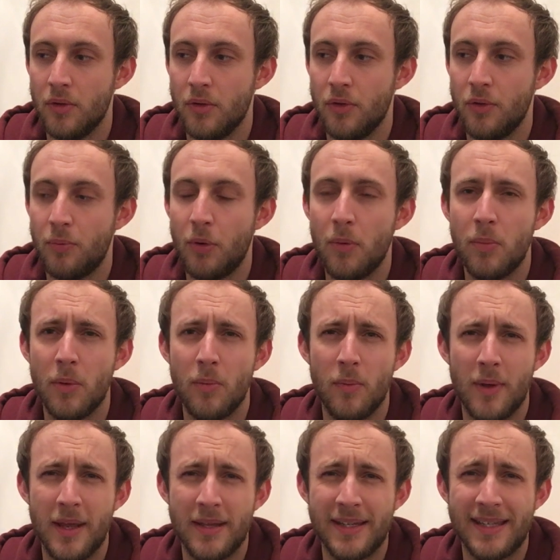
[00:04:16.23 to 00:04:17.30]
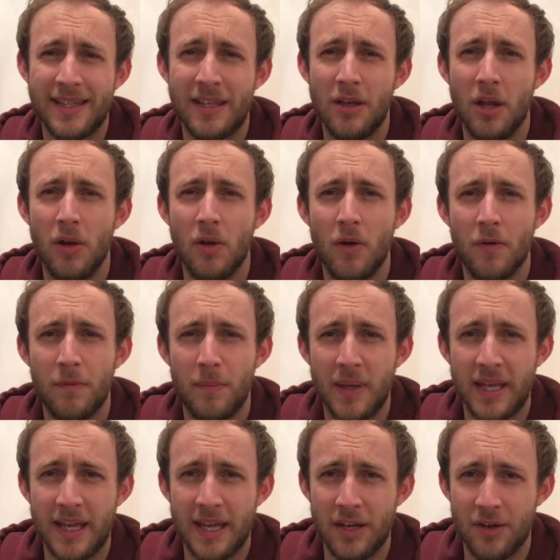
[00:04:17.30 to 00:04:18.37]
The problem is that a lot of
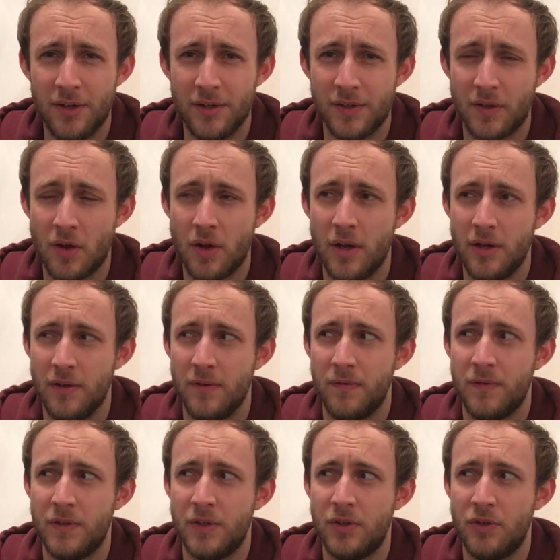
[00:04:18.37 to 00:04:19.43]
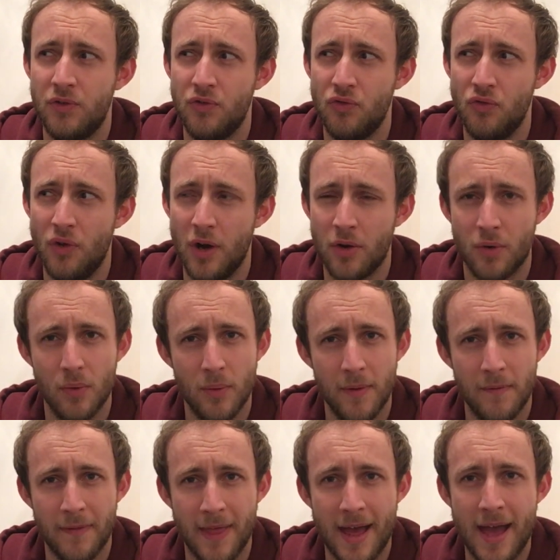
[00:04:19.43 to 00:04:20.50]
beginners kind of struggle
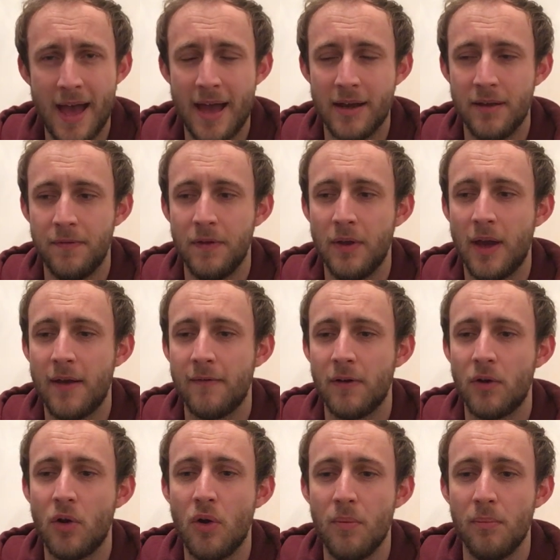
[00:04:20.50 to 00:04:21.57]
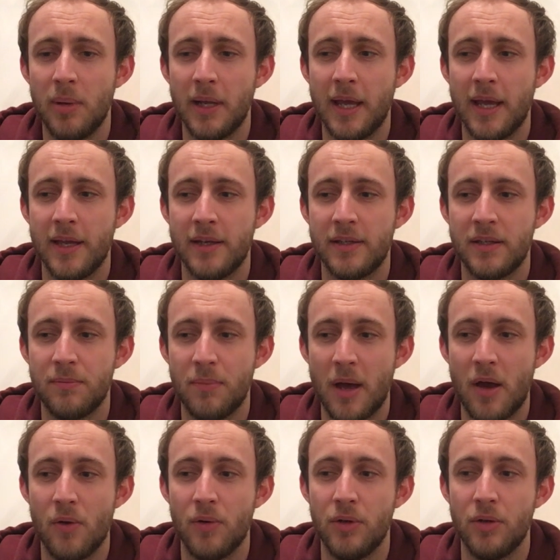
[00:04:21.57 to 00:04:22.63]
with that, and if you have a complicated
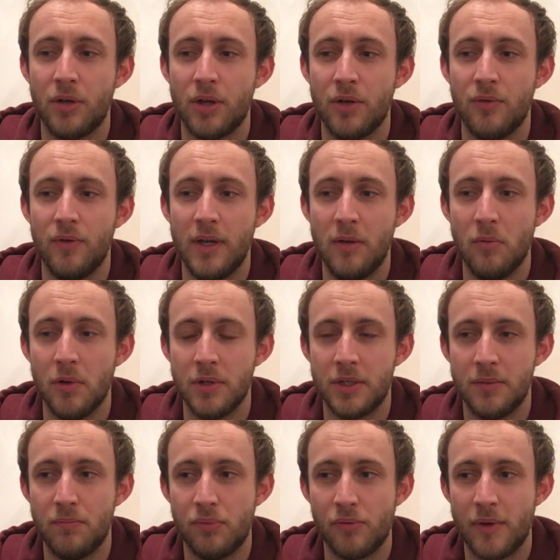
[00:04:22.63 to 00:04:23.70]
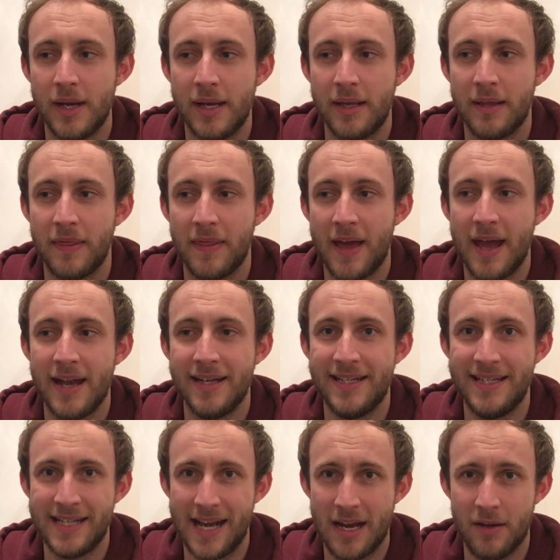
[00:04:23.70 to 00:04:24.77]
spell, you're going to really want to break that
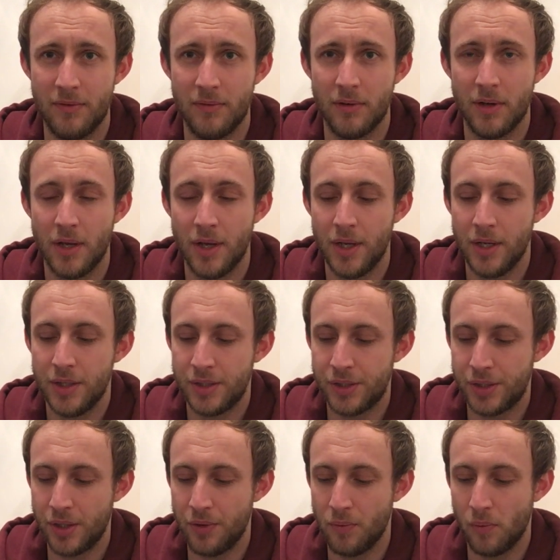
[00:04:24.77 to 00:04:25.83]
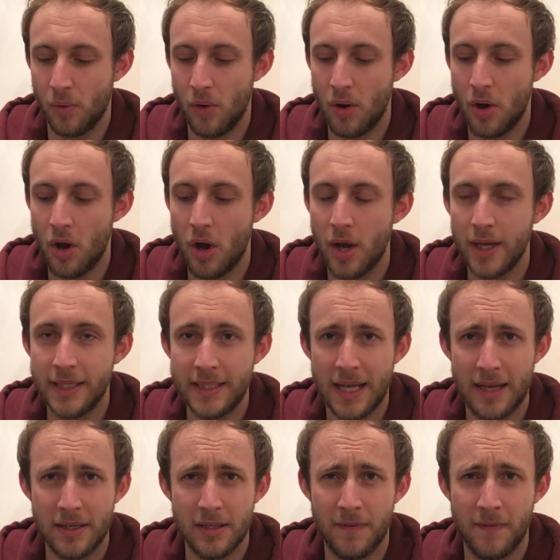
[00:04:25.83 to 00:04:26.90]
down. So what I
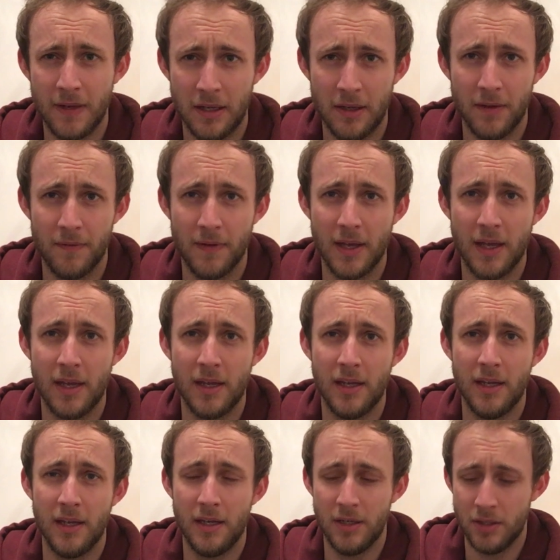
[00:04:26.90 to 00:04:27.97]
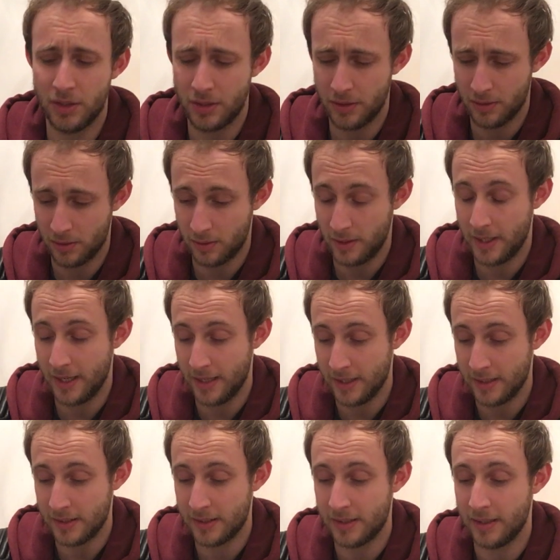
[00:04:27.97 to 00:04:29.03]
tend to think of it
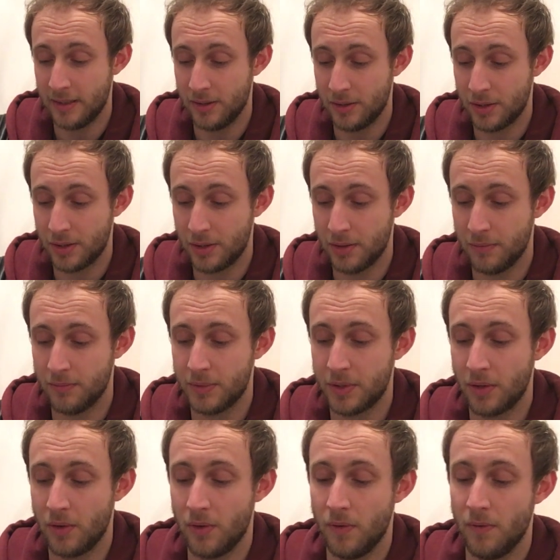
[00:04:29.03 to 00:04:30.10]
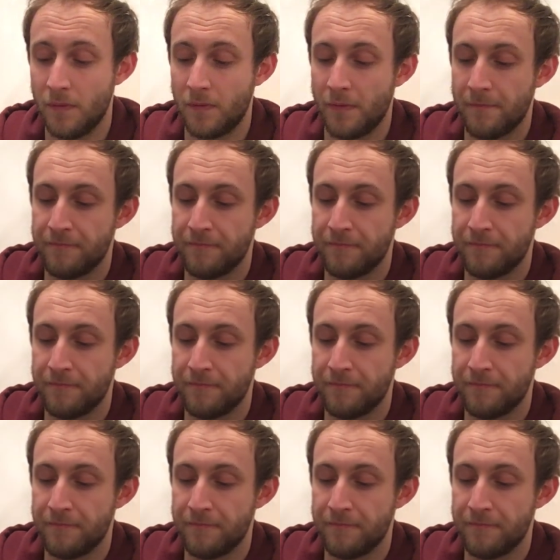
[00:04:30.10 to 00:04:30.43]
is in terms of,